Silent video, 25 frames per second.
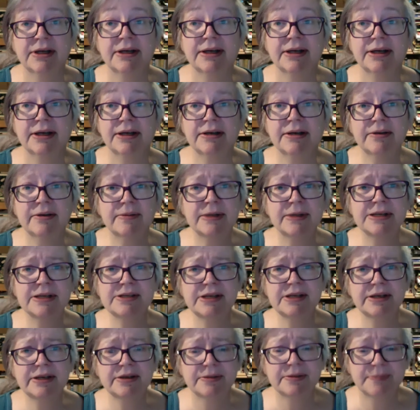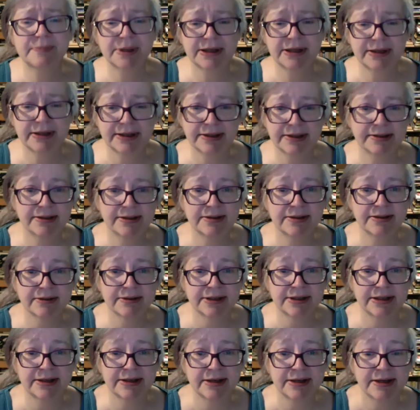And I don't want to say goodbye,
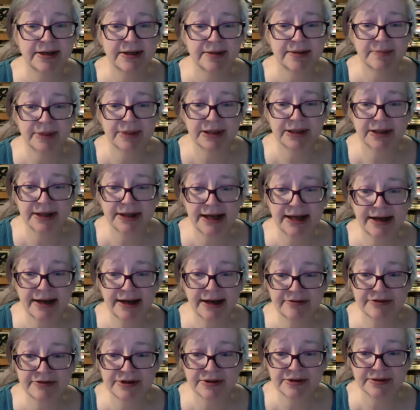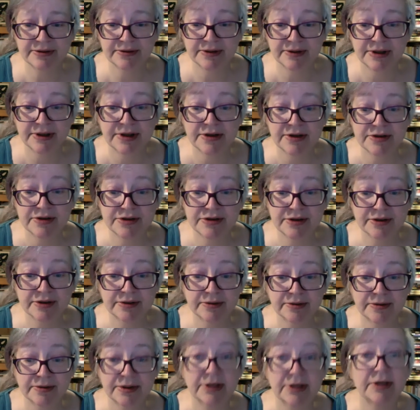clearly, but I have to.
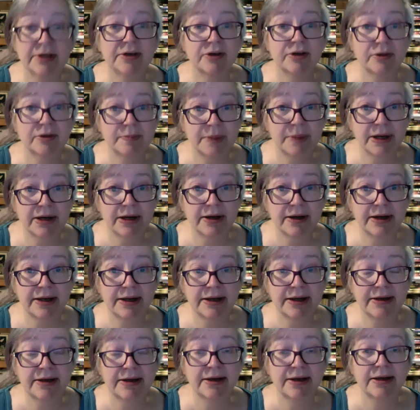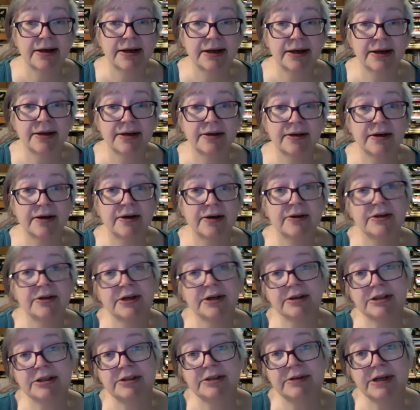So goodbye, and I'll
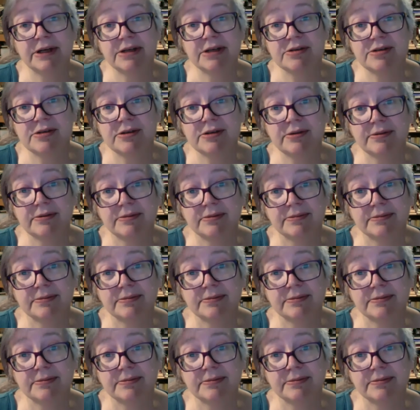talk to you again soon.